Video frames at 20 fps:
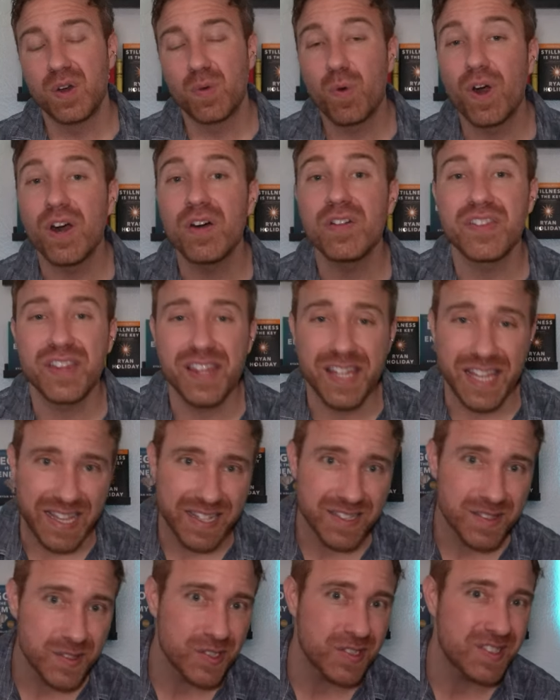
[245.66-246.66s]
Well, the
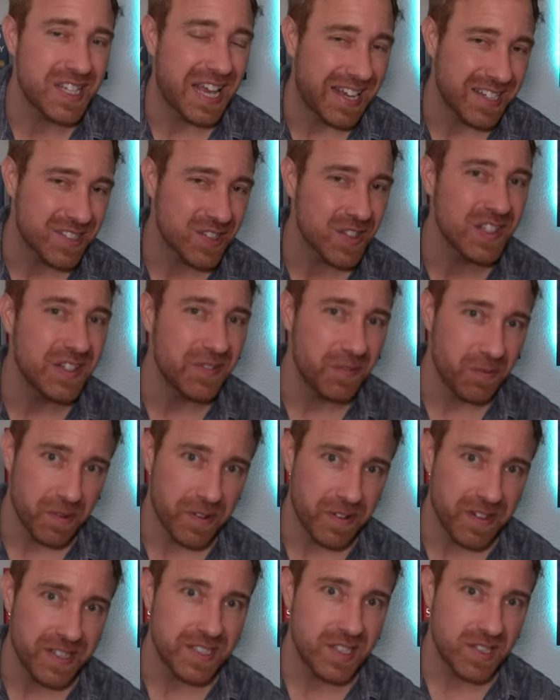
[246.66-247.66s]
answer is actually
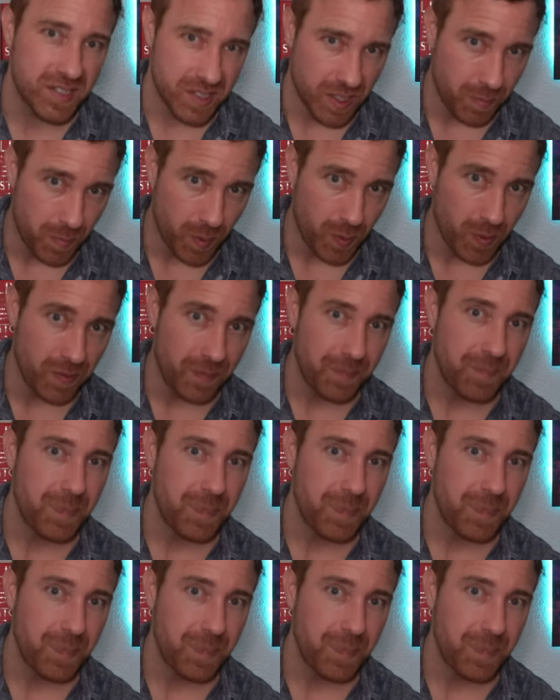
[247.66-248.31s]
really simple.